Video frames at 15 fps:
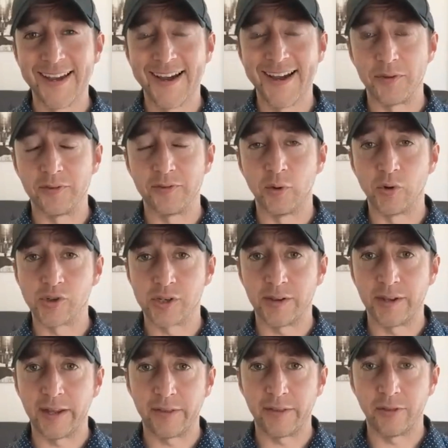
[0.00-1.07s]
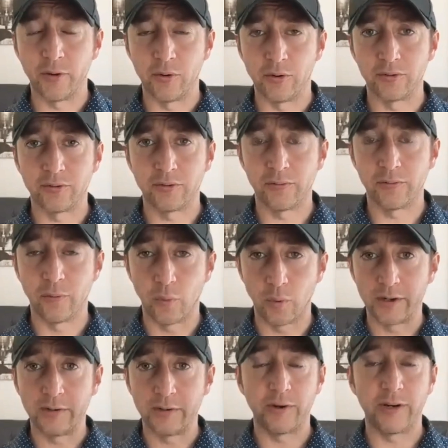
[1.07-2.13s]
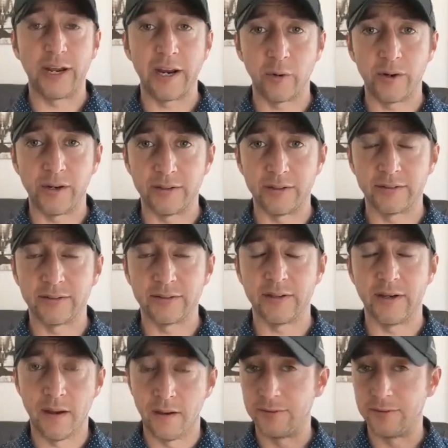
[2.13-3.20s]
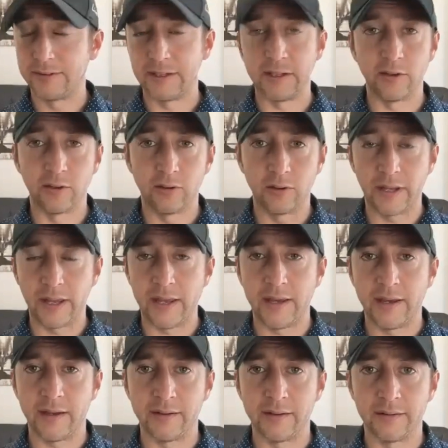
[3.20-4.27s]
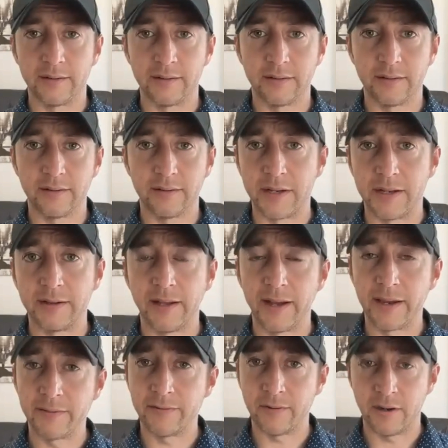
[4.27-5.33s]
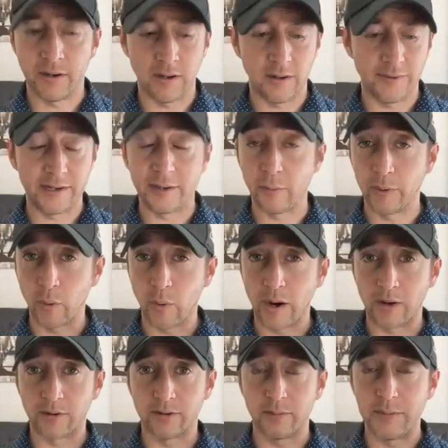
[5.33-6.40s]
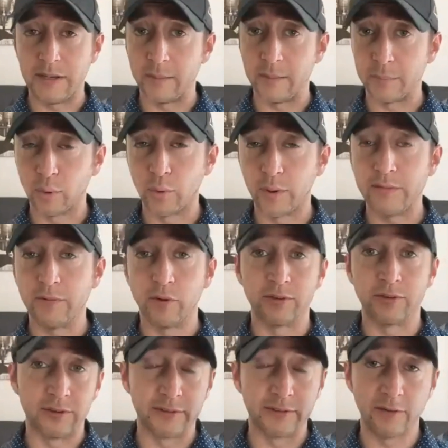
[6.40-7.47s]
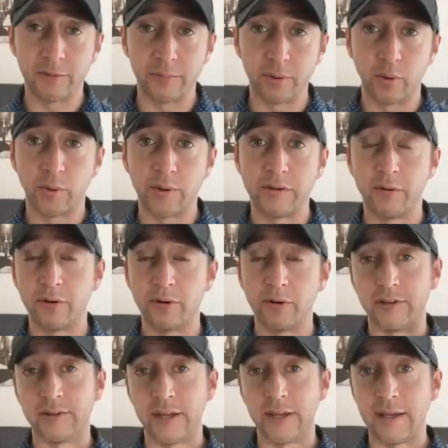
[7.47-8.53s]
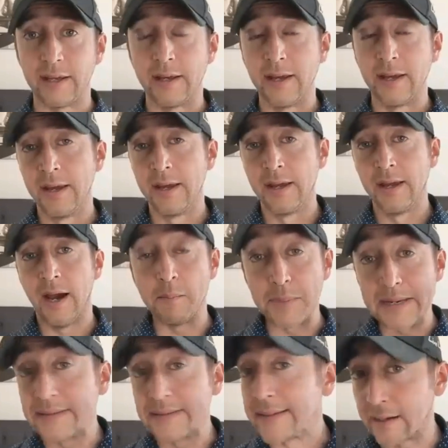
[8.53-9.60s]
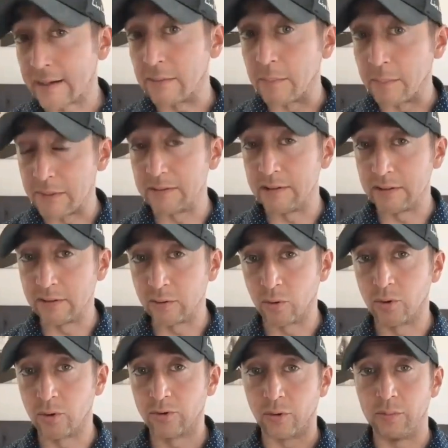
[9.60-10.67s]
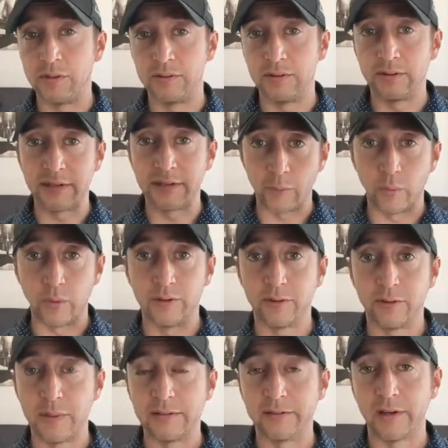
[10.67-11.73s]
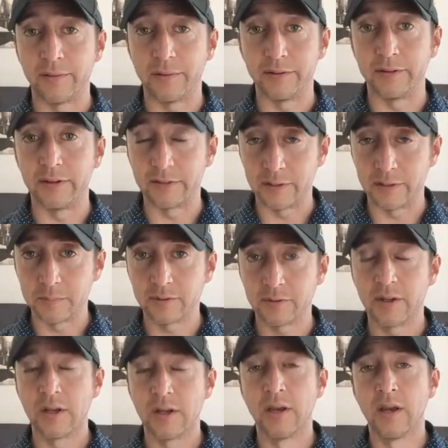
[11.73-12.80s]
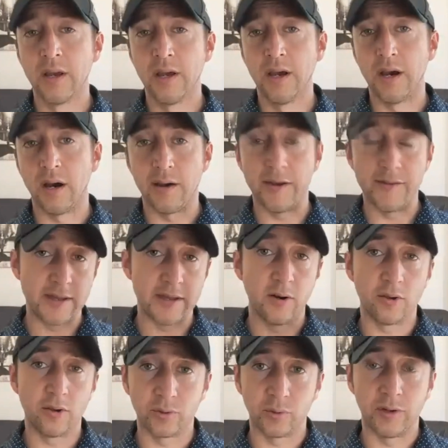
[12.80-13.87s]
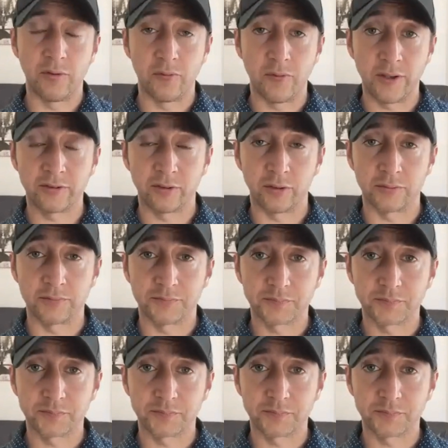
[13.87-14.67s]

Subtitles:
but this notion that there's 4 different areas of skill and development in life that it requires to be an employee versus self-employed versus a B-type business owner, so a business that runs based off of systems. And then also an investor.